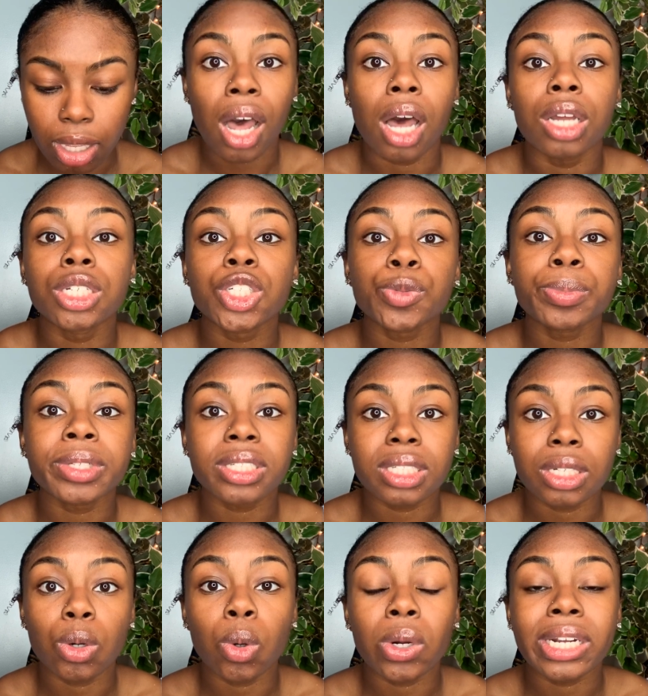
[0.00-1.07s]
one hundred
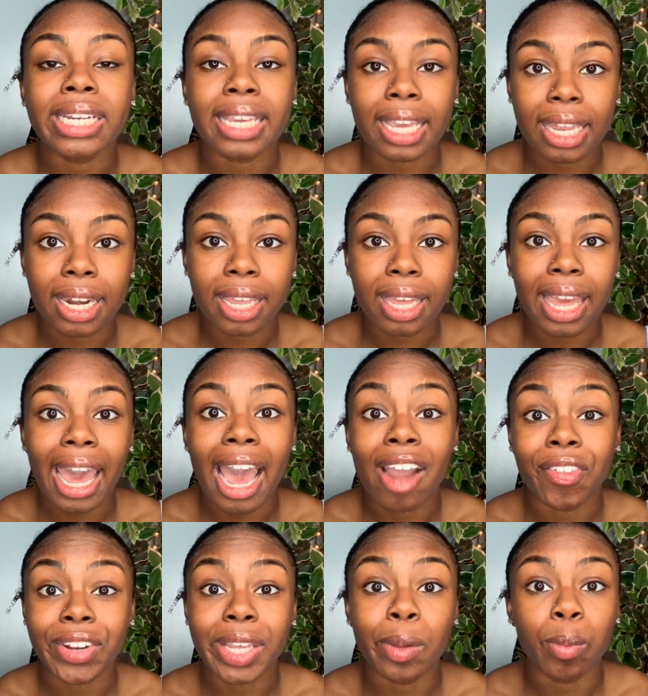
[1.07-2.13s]
percent organic
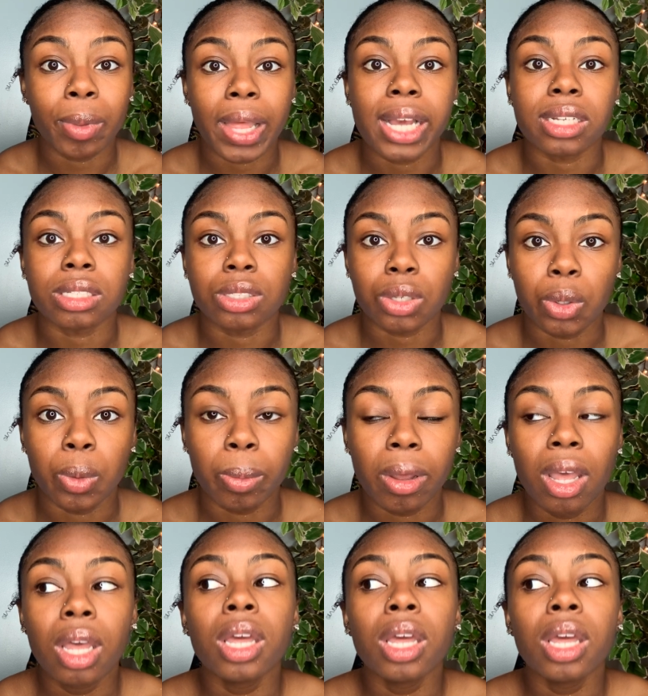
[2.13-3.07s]
African black soap.